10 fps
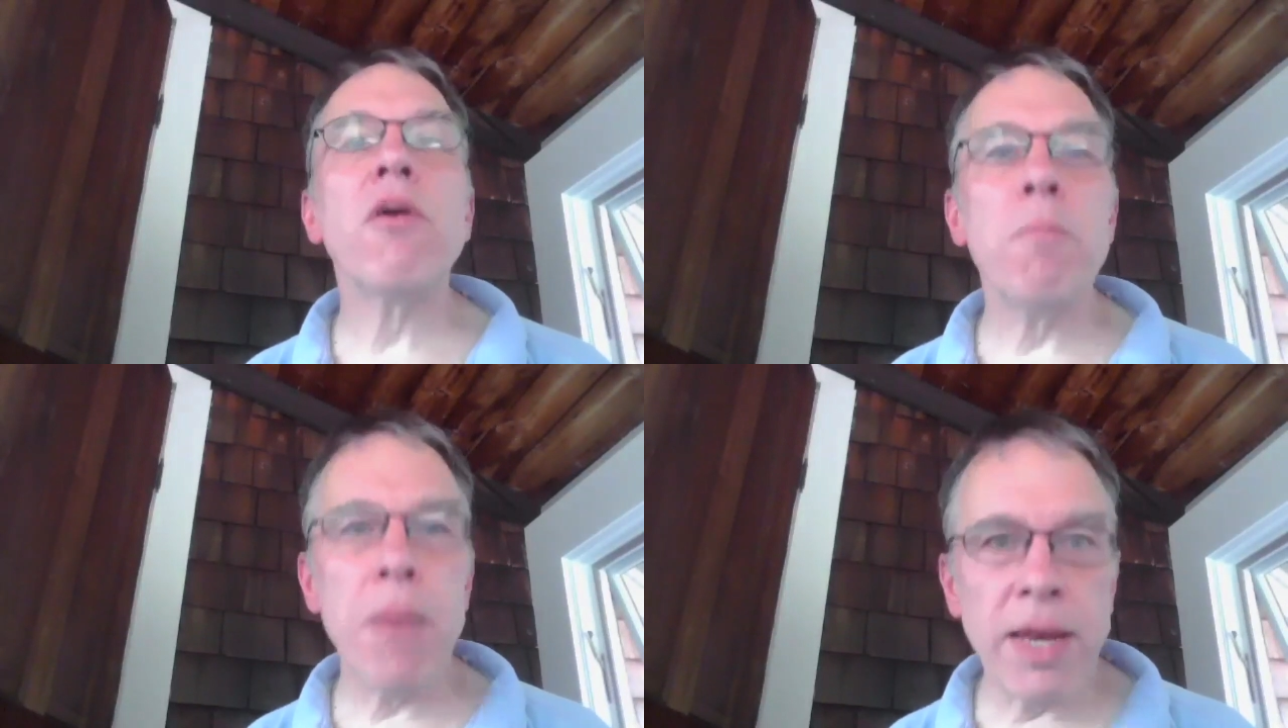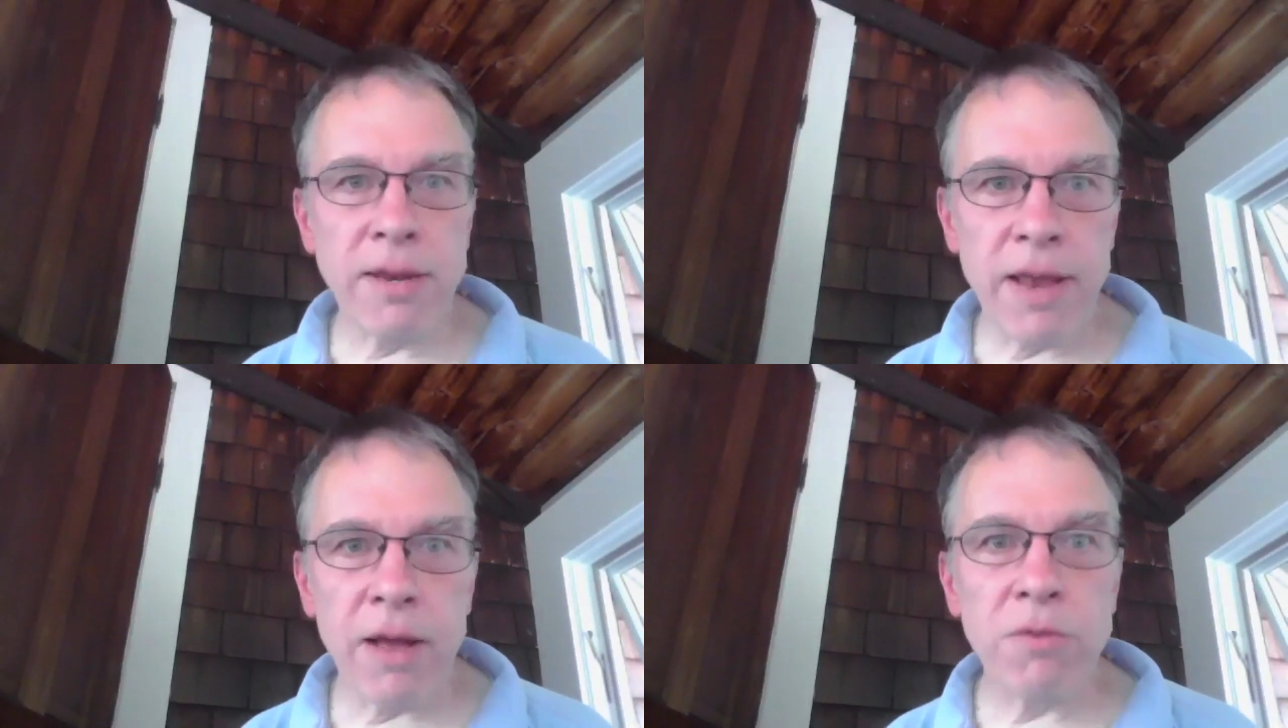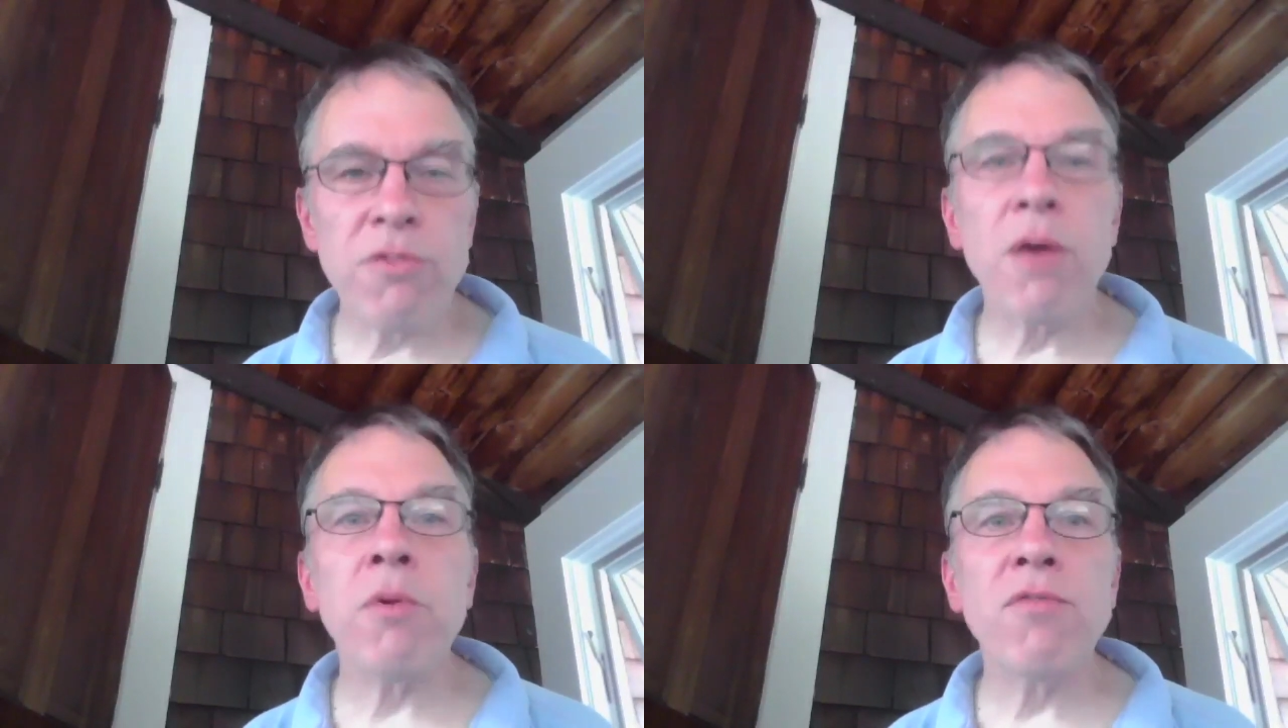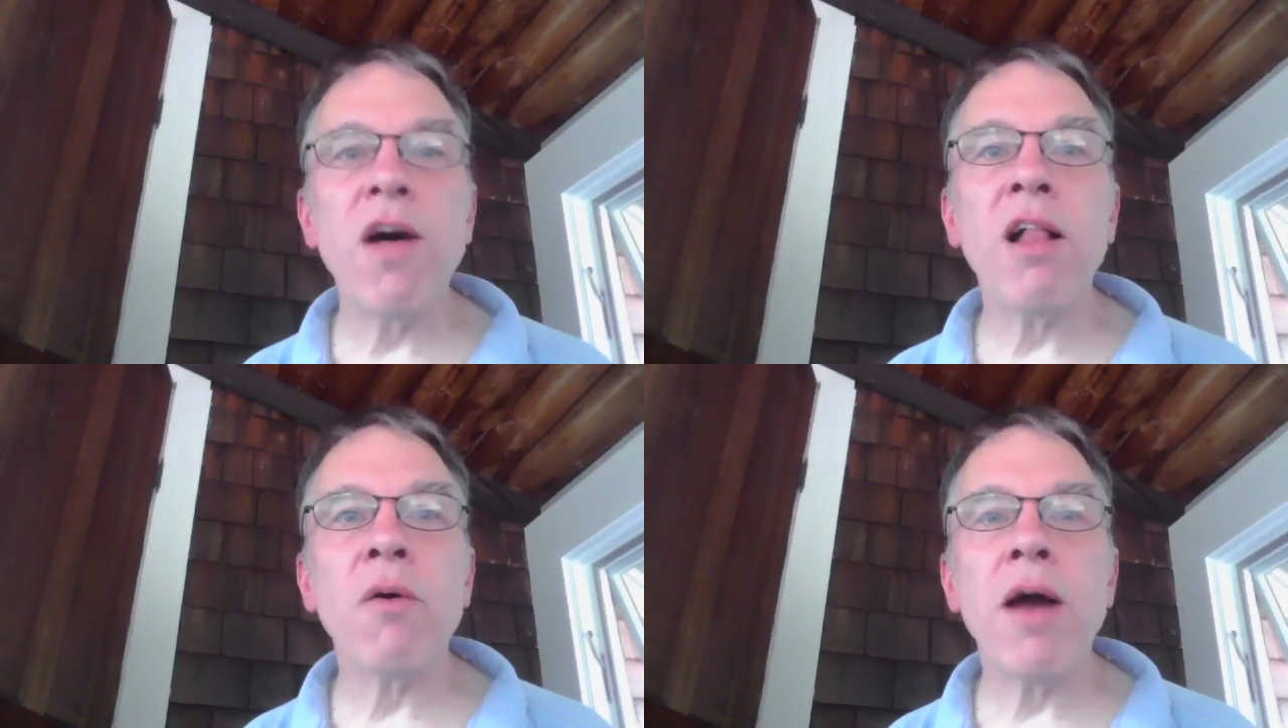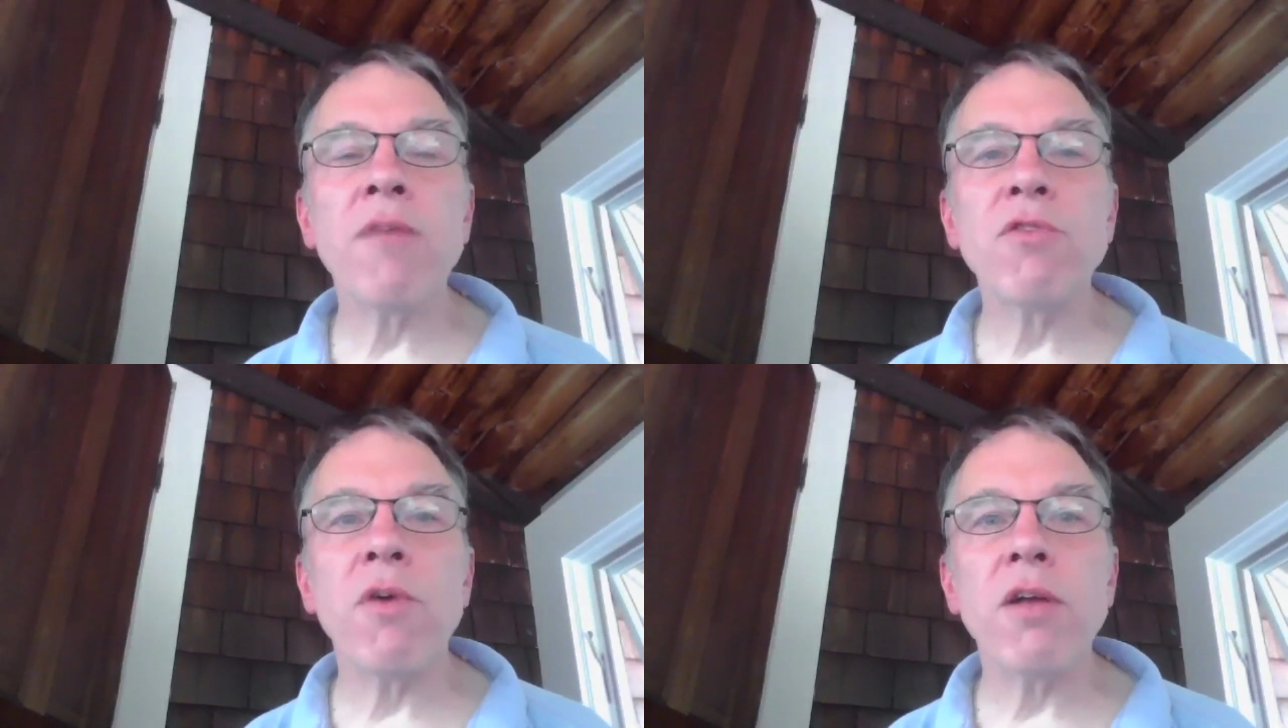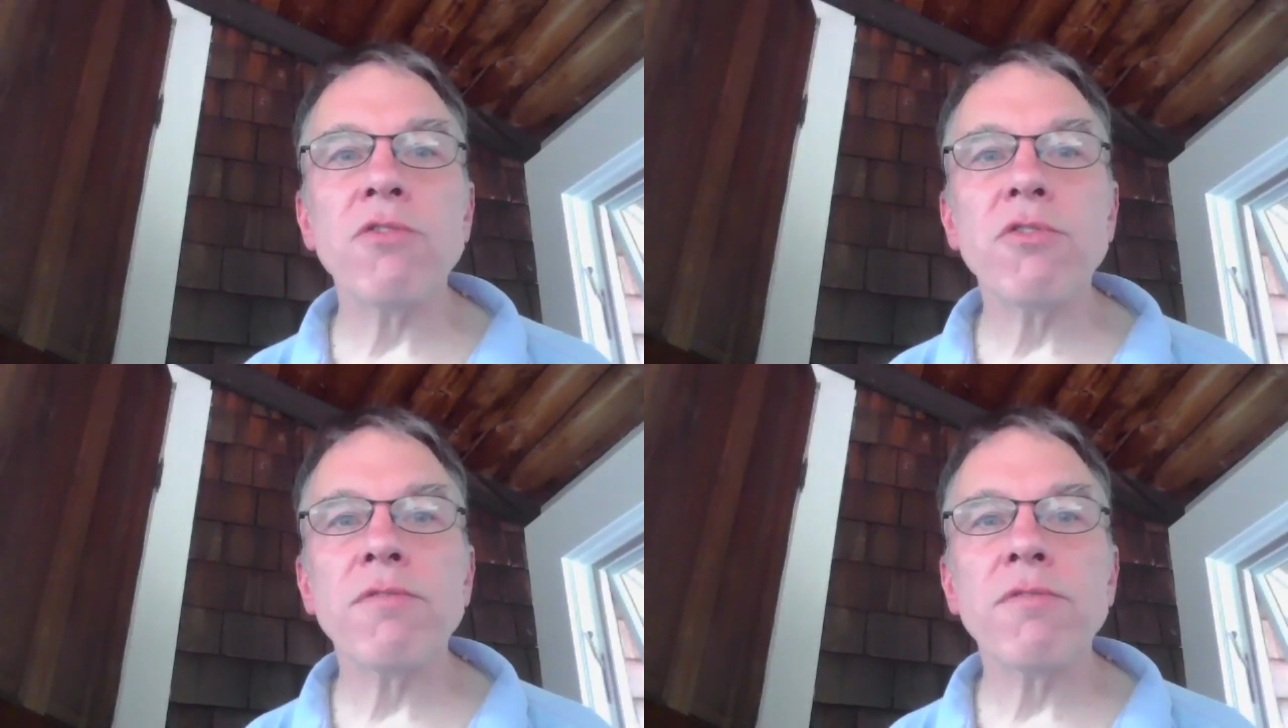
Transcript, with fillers: are many towns that will follow after us.